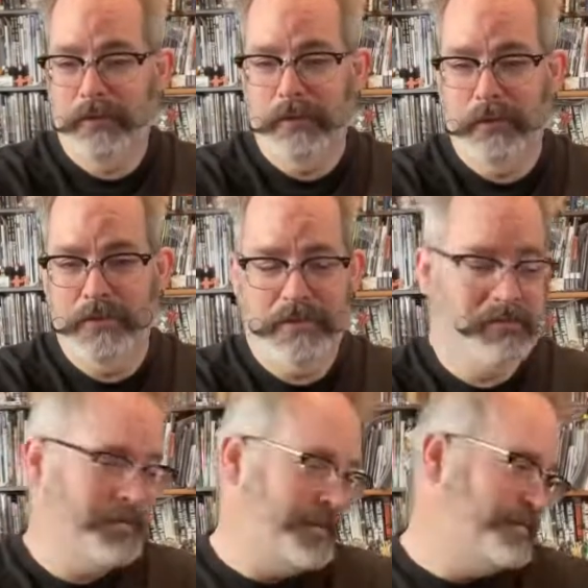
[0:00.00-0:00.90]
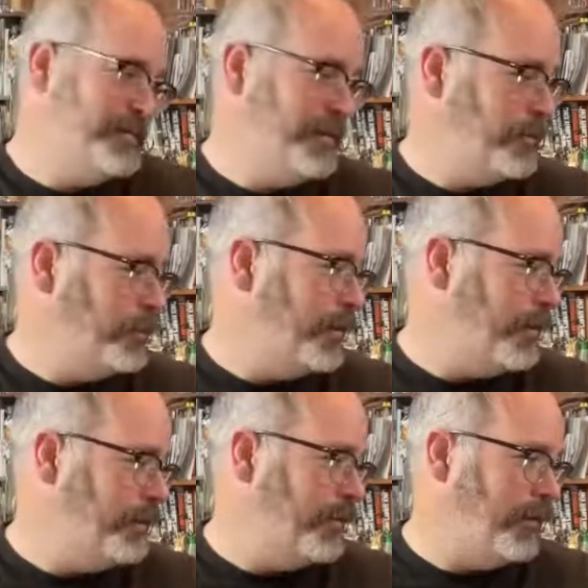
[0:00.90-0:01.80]
I
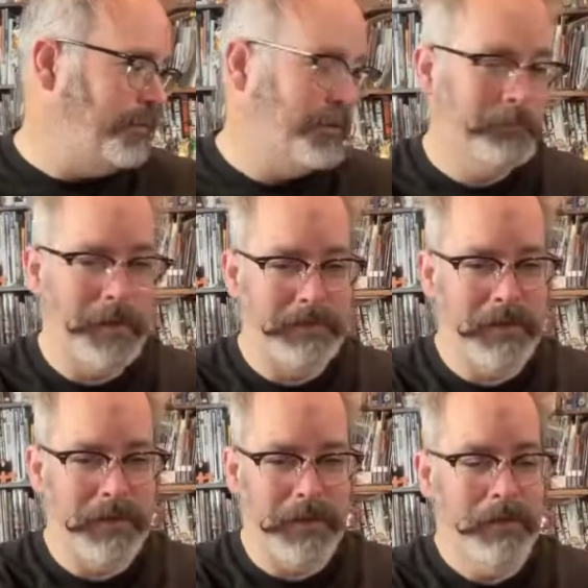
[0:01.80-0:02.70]
won't unpack that.